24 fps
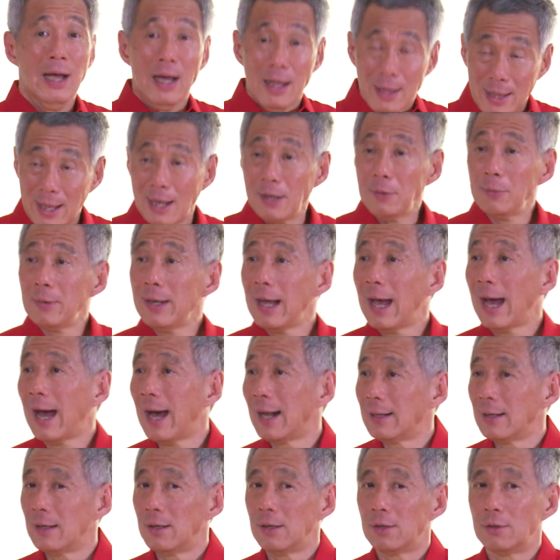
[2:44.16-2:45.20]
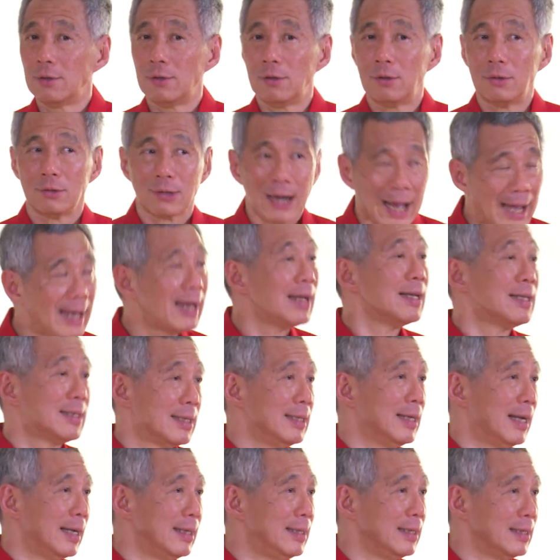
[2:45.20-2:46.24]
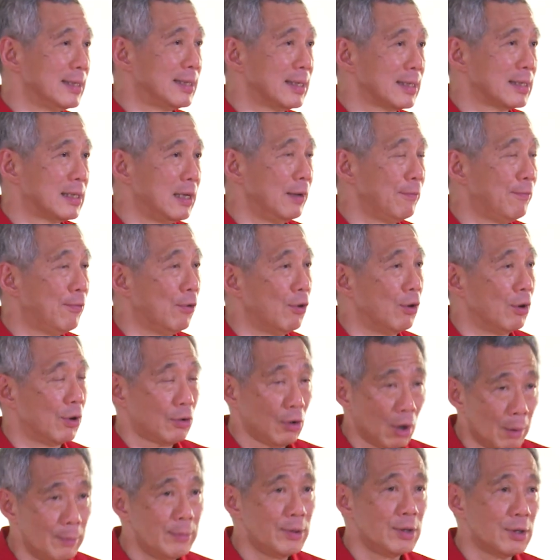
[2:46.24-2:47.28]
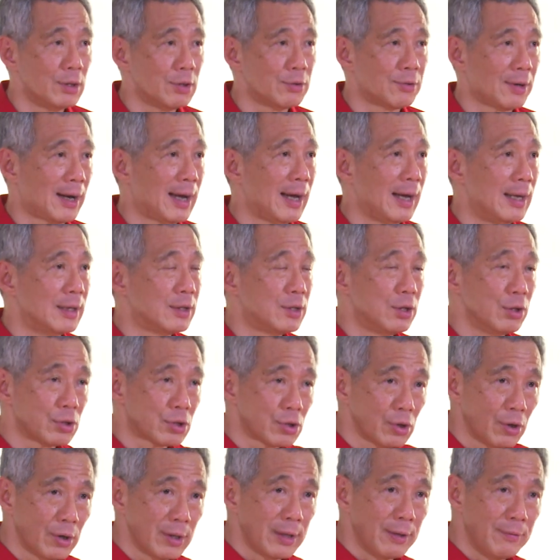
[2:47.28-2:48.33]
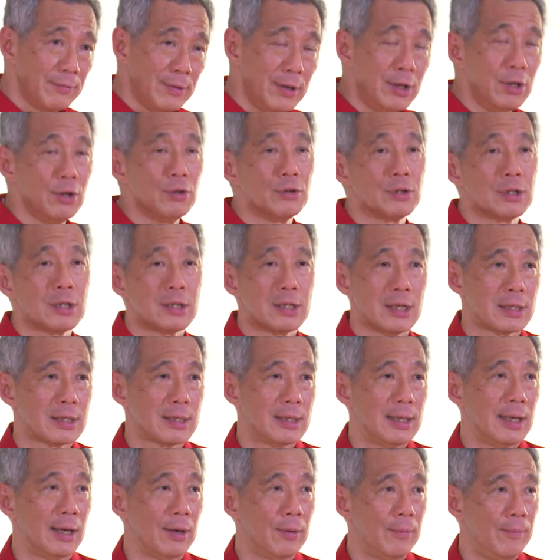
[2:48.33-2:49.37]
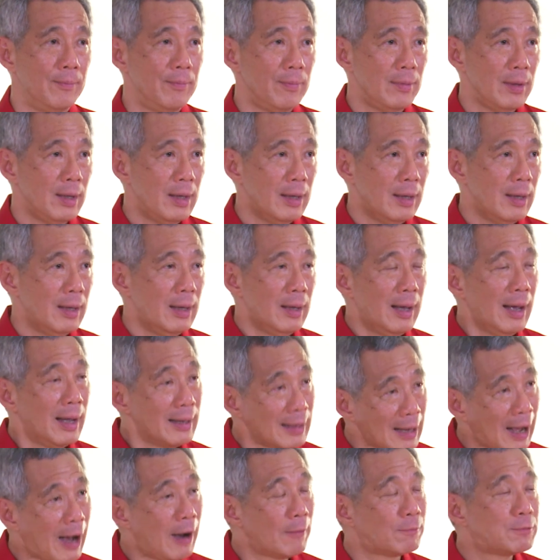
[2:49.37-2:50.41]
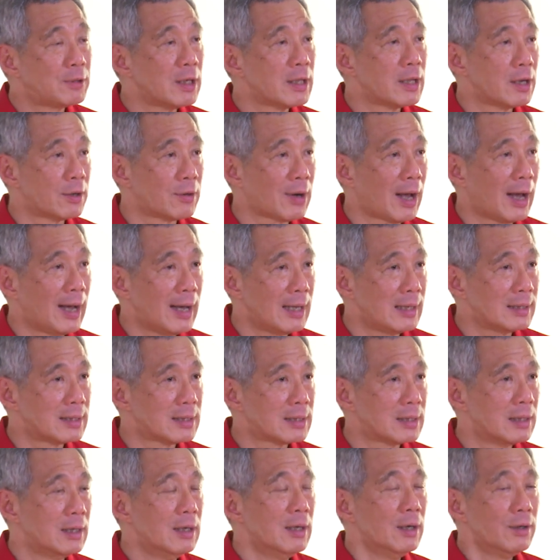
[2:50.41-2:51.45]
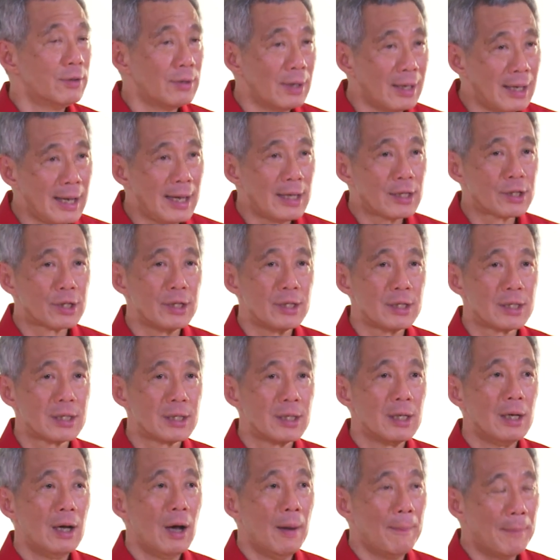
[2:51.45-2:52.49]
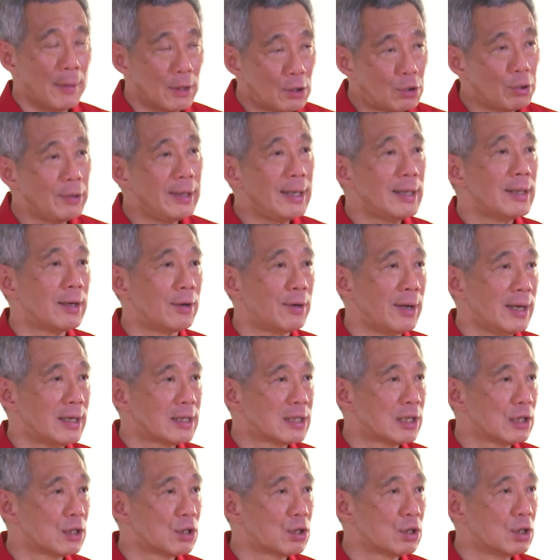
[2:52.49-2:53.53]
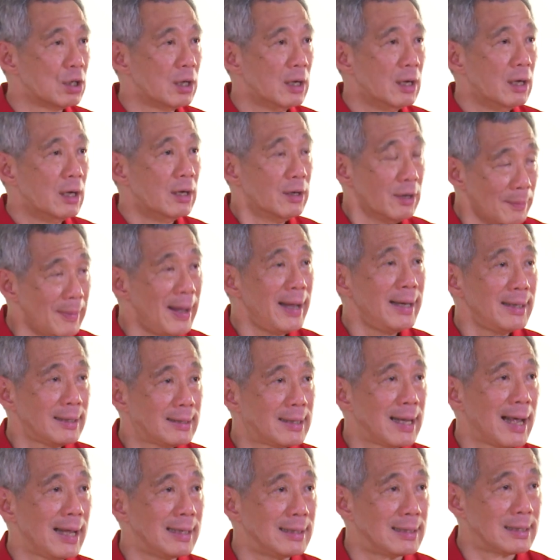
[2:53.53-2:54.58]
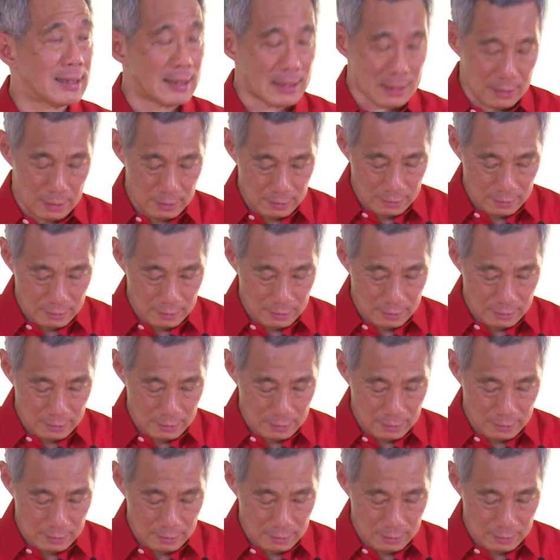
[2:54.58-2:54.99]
Then we had riots in 1964, communal riots. You saw the videos just now. And after the riots, relations between the races remained tense